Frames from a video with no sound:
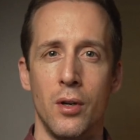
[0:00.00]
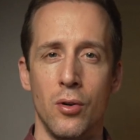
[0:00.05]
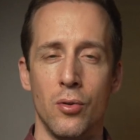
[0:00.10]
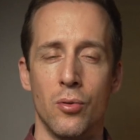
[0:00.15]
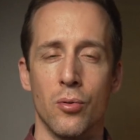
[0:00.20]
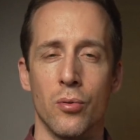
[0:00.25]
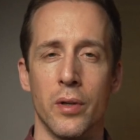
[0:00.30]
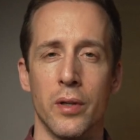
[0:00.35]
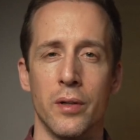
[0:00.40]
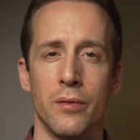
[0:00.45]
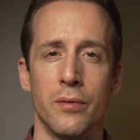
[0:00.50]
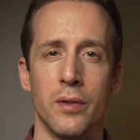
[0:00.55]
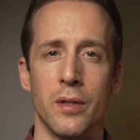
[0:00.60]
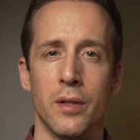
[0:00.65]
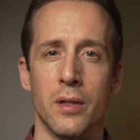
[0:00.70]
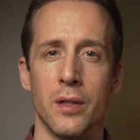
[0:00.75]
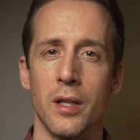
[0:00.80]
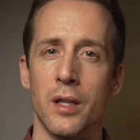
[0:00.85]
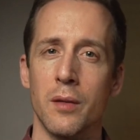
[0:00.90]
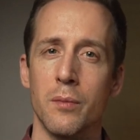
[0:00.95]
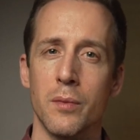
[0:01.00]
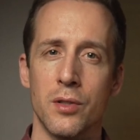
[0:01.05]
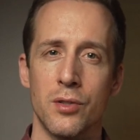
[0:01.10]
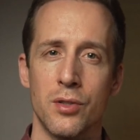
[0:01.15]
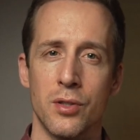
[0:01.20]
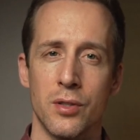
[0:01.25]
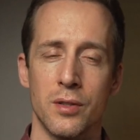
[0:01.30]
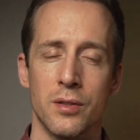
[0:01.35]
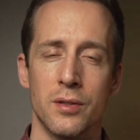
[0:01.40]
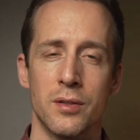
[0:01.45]
or even
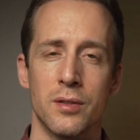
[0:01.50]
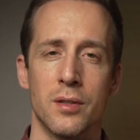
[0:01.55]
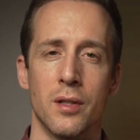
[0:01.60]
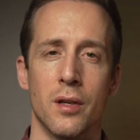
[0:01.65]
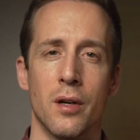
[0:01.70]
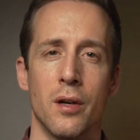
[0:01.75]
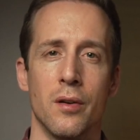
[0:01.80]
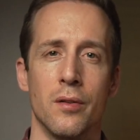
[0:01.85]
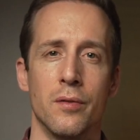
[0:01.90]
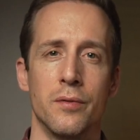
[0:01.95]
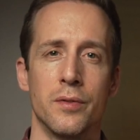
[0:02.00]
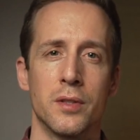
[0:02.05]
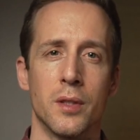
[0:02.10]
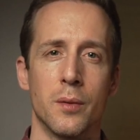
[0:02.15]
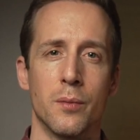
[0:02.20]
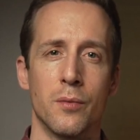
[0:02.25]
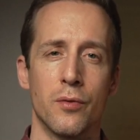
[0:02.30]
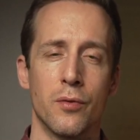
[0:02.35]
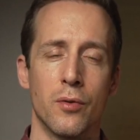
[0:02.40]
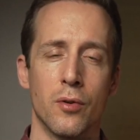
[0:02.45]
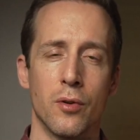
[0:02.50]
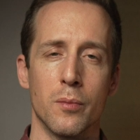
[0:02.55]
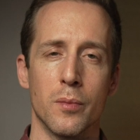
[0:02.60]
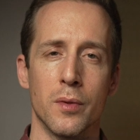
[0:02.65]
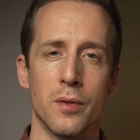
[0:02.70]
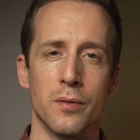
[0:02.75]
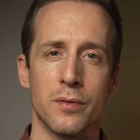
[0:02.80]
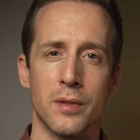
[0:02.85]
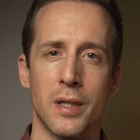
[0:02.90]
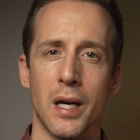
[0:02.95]
images of some form
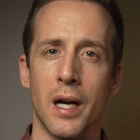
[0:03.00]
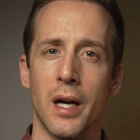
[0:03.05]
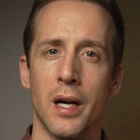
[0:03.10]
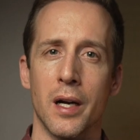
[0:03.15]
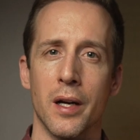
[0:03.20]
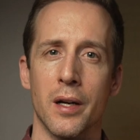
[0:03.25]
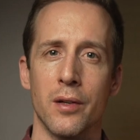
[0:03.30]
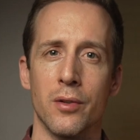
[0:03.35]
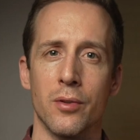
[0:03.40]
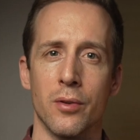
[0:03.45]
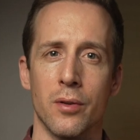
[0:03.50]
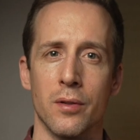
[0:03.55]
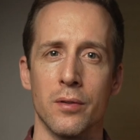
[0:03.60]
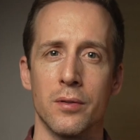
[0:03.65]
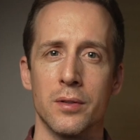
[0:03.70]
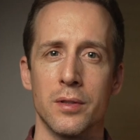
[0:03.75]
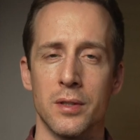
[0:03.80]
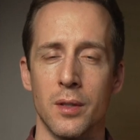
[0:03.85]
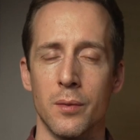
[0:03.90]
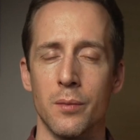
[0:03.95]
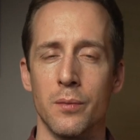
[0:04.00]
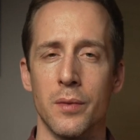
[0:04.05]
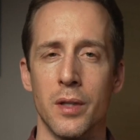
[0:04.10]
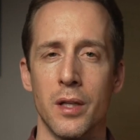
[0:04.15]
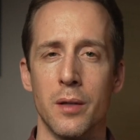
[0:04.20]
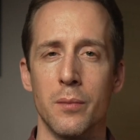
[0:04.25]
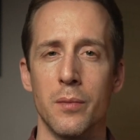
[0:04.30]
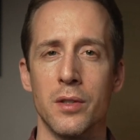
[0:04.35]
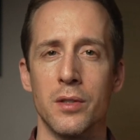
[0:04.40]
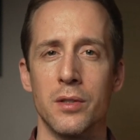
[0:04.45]
of God or some
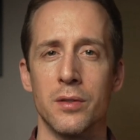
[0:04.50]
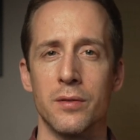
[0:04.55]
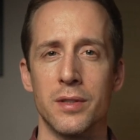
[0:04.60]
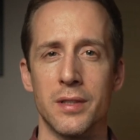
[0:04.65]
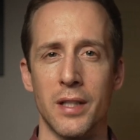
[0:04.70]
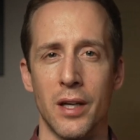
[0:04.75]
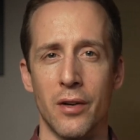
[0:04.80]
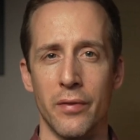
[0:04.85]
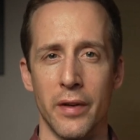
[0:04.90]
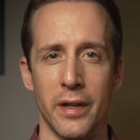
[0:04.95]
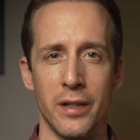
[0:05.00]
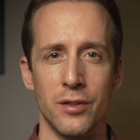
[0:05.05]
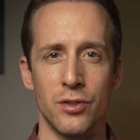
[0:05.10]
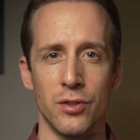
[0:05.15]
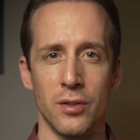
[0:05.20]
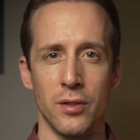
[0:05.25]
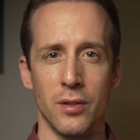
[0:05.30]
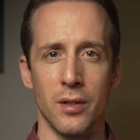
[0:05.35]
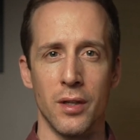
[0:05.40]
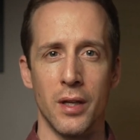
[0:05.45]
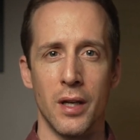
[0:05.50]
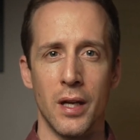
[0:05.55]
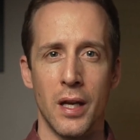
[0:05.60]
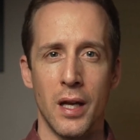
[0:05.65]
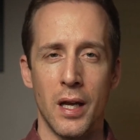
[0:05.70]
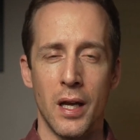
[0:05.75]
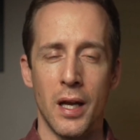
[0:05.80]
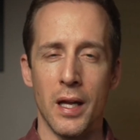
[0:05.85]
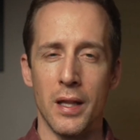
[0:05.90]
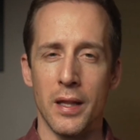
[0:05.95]
image of salvation.
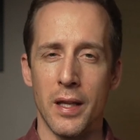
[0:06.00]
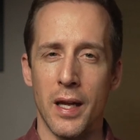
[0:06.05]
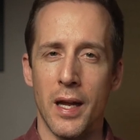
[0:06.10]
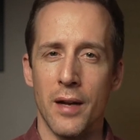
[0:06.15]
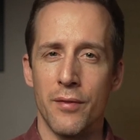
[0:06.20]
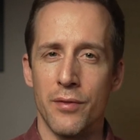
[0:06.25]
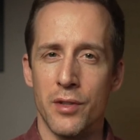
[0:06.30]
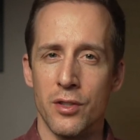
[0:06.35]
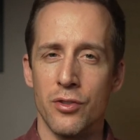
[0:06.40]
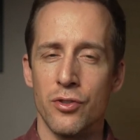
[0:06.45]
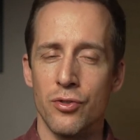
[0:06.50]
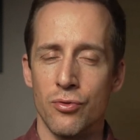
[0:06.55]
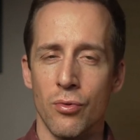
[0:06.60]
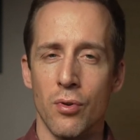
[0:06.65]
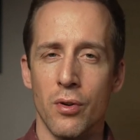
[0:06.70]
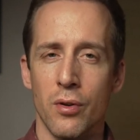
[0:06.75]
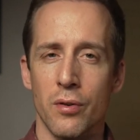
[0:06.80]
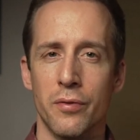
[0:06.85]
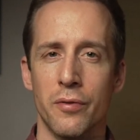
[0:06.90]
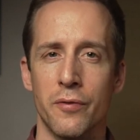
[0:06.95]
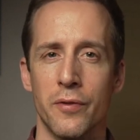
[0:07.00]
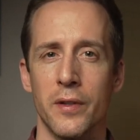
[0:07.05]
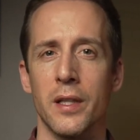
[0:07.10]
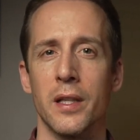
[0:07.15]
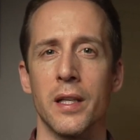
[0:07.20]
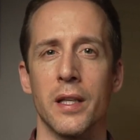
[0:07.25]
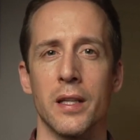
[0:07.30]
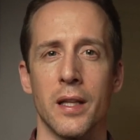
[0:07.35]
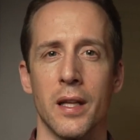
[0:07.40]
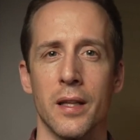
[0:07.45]
And they have this strong
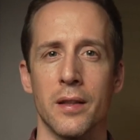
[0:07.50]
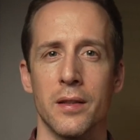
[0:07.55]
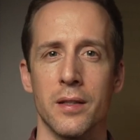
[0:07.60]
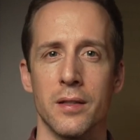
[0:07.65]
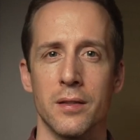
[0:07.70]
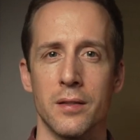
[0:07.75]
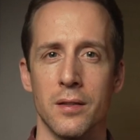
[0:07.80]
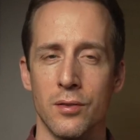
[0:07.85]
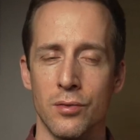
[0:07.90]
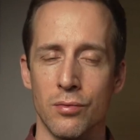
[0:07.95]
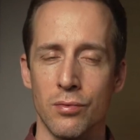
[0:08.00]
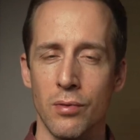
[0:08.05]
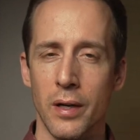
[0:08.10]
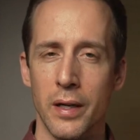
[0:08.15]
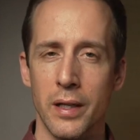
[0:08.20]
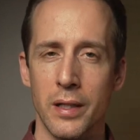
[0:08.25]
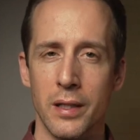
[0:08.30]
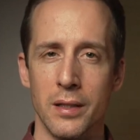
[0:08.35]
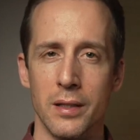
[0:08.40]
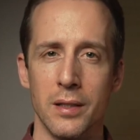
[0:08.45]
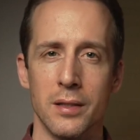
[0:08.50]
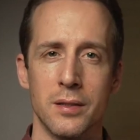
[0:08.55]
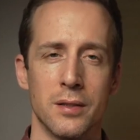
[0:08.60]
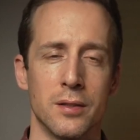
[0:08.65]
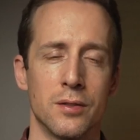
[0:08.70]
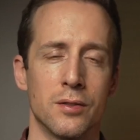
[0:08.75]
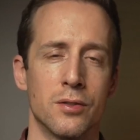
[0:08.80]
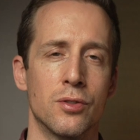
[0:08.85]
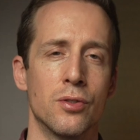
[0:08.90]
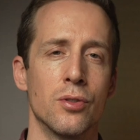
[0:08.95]
feeling that this is right and this
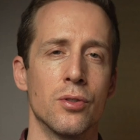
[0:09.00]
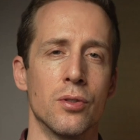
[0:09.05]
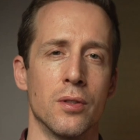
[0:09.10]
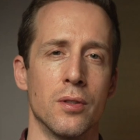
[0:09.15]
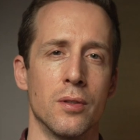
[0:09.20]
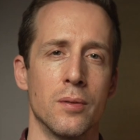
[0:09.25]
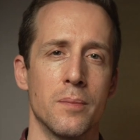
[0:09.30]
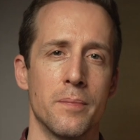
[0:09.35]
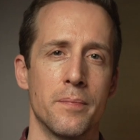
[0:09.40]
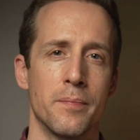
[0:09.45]
is good.